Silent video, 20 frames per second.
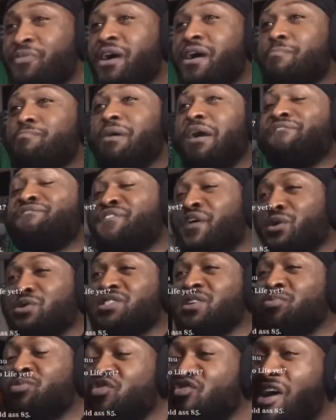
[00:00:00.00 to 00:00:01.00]
My first
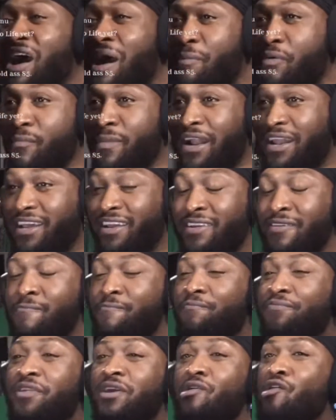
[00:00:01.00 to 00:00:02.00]
subscriber, my nigga.
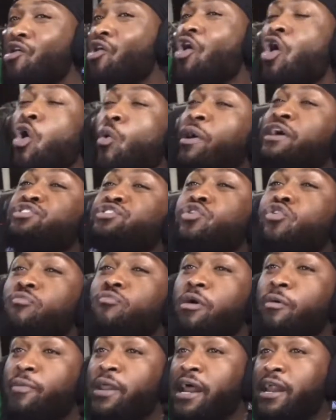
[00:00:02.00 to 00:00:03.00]
Always gonna
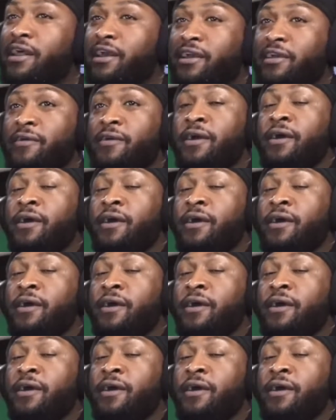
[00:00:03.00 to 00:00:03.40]
remember that nigga.